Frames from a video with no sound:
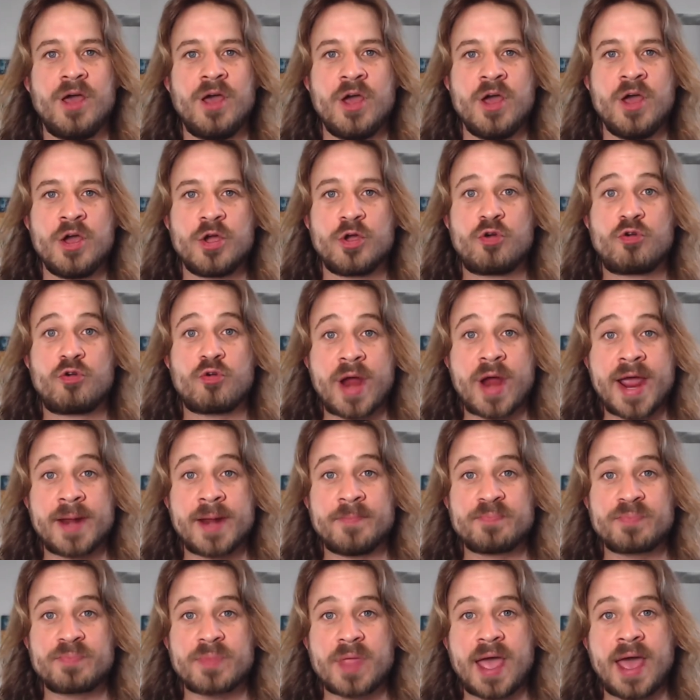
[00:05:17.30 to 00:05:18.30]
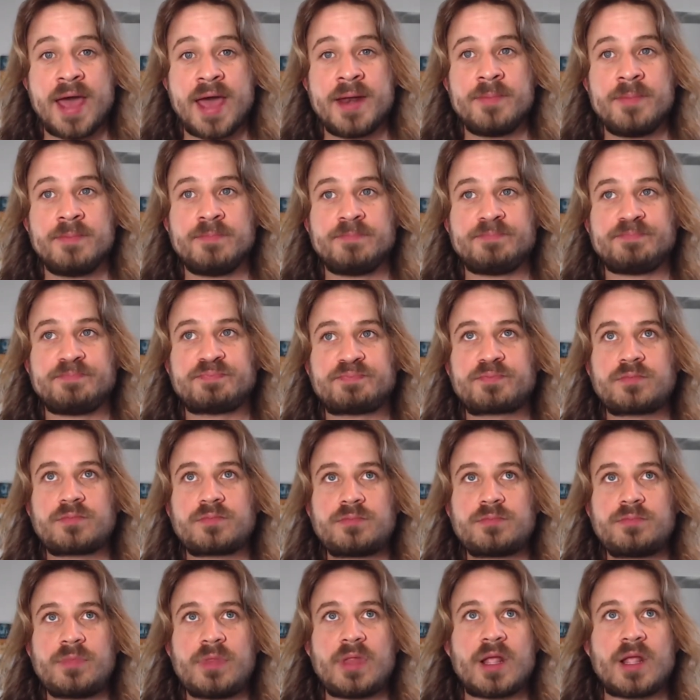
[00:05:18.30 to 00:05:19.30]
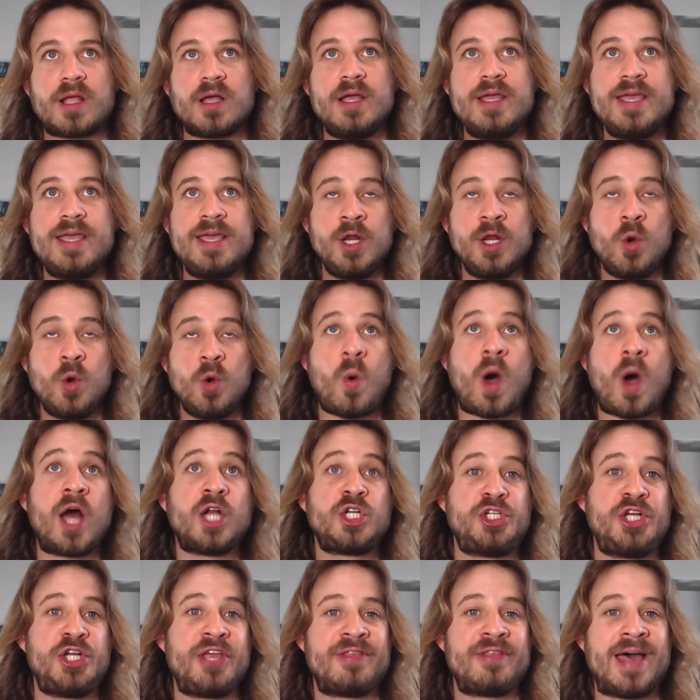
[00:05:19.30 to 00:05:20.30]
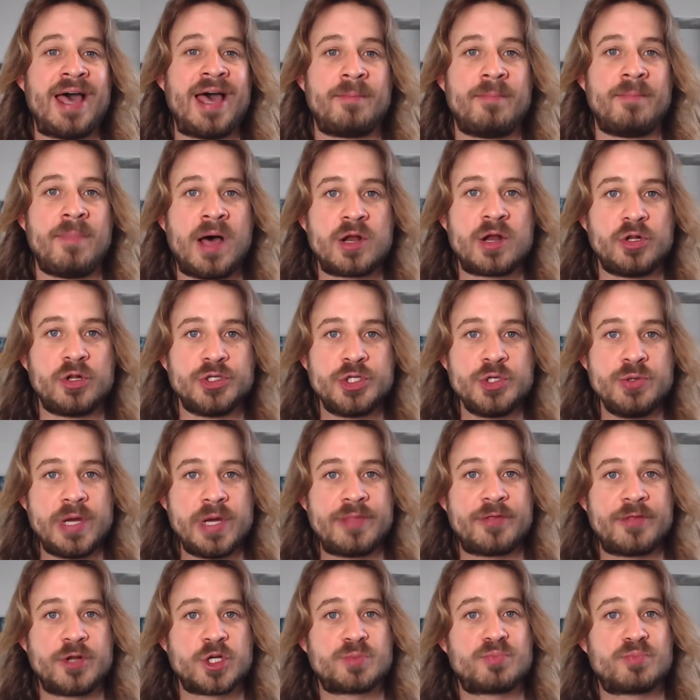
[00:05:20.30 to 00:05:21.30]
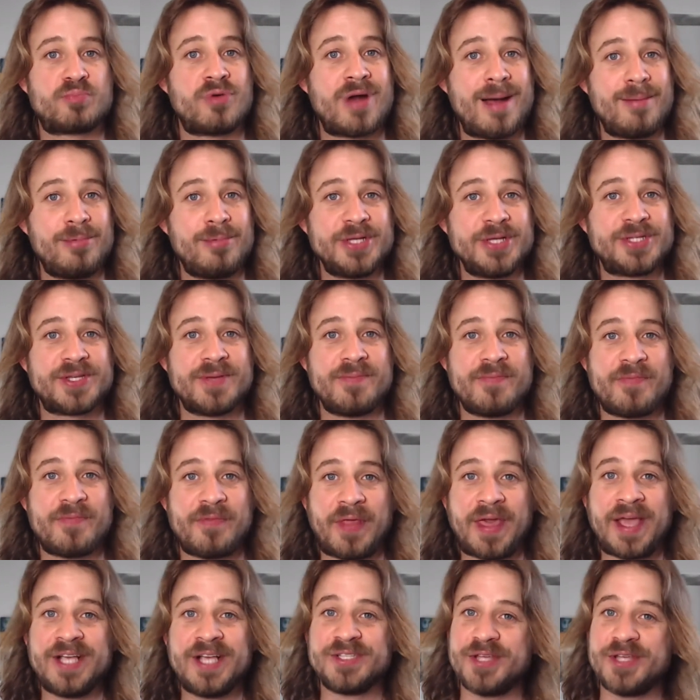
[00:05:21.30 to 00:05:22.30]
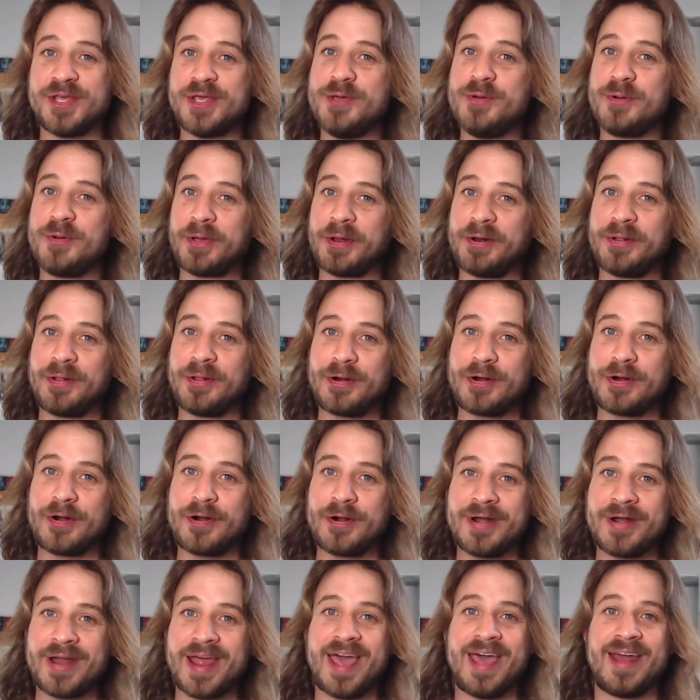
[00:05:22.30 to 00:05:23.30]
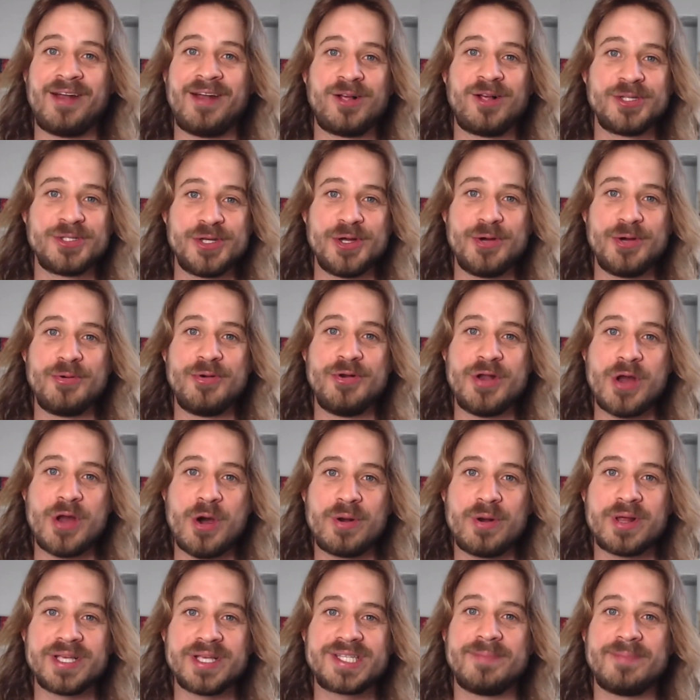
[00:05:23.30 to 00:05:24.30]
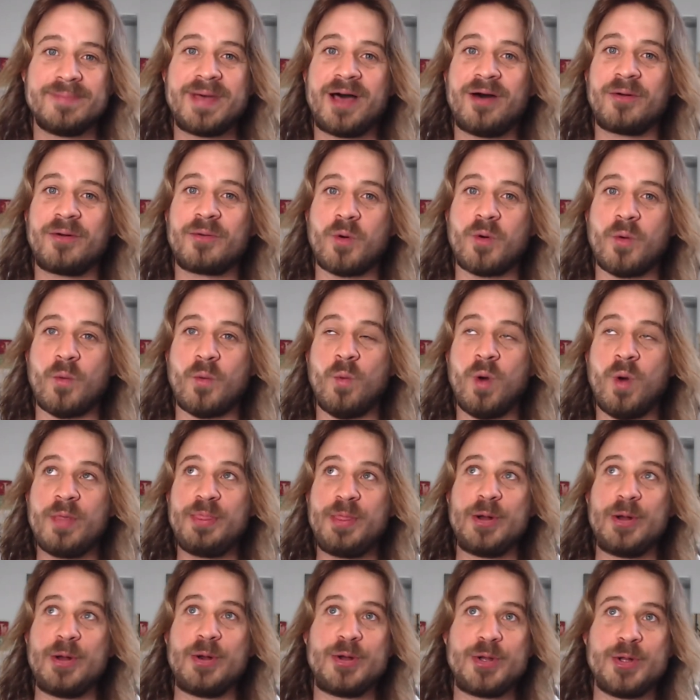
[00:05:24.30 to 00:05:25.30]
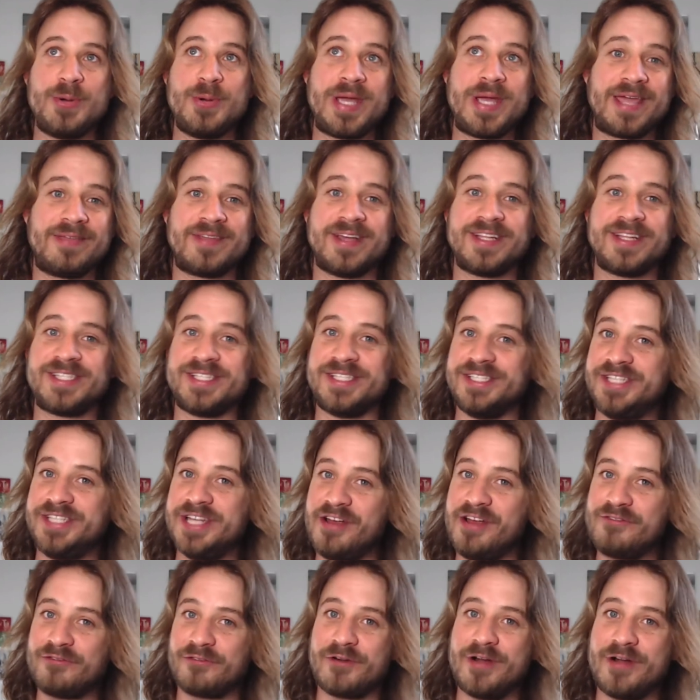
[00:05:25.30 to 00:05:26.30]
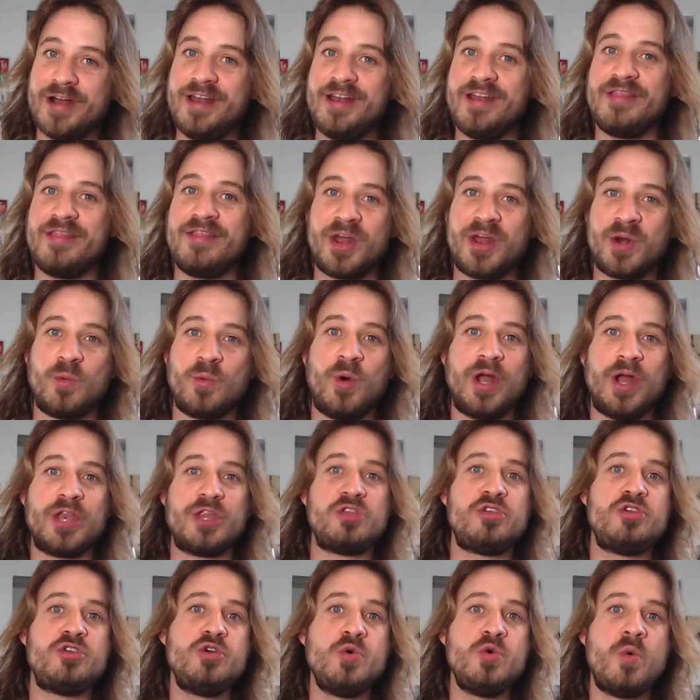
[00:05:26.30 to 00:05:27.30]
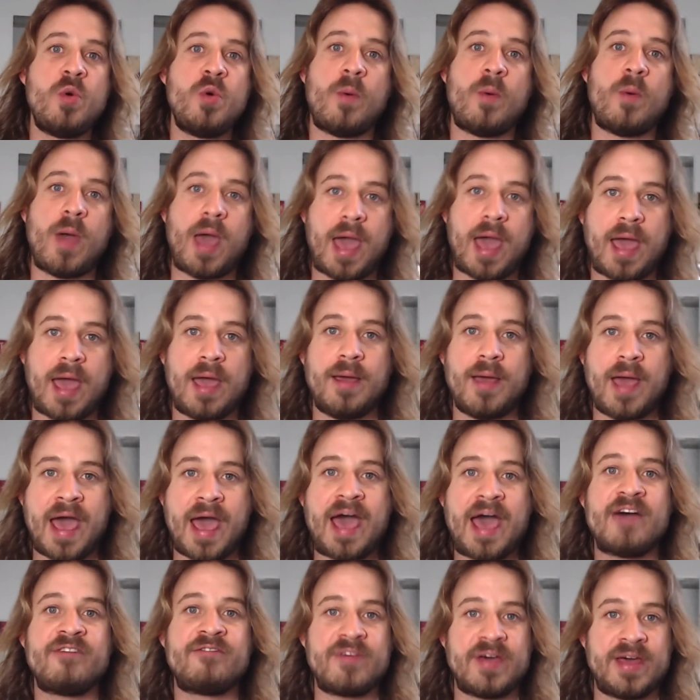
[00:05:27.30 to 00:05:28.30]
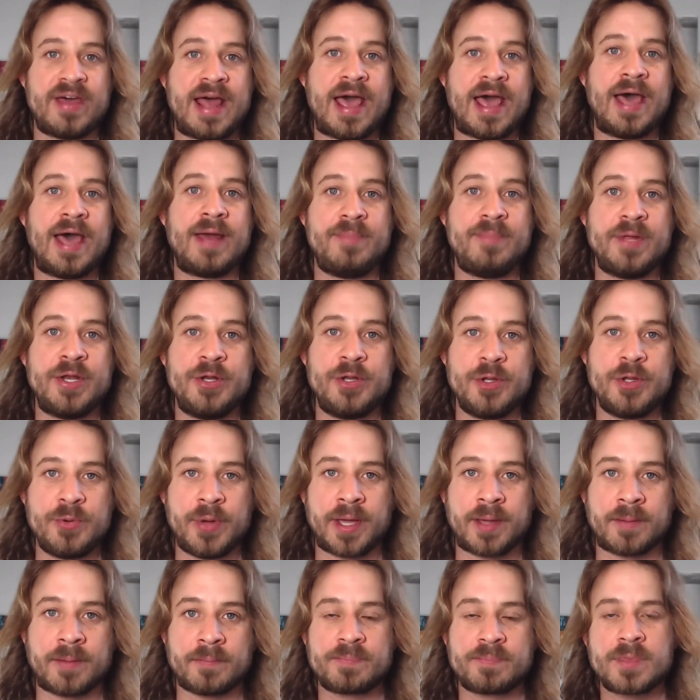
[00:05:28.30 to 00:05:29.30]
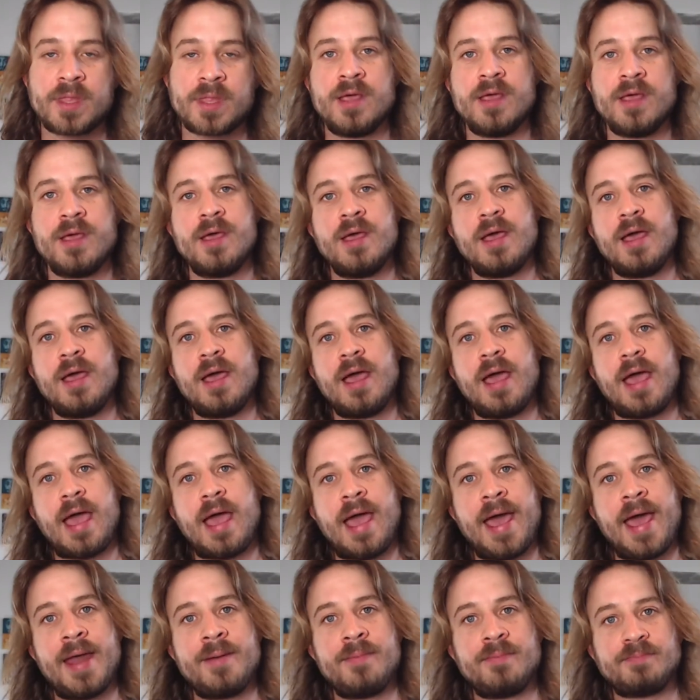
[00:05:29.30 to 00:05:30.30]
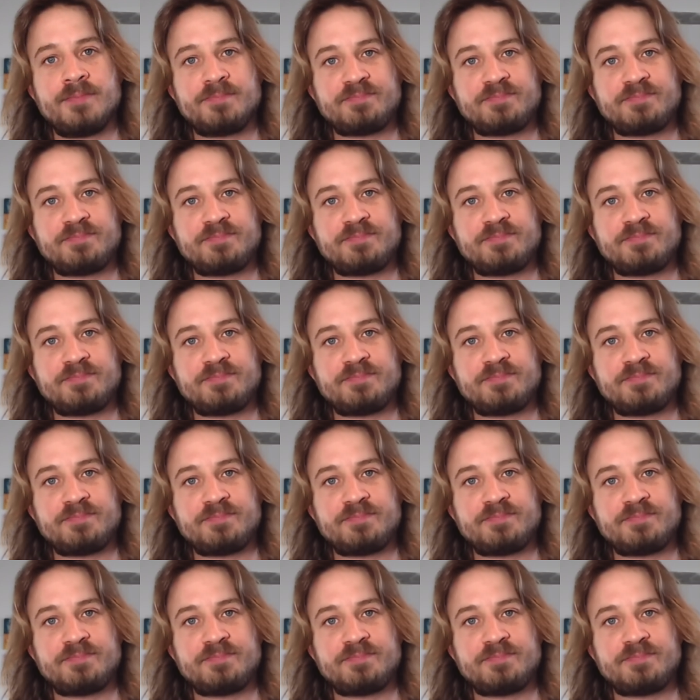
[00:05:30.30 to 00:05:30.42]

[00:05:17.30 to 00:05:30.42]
Great. And in watching that model do it, there's probably some things that you can learn and also notice about what they're doing that's different than what you have and had been doing. And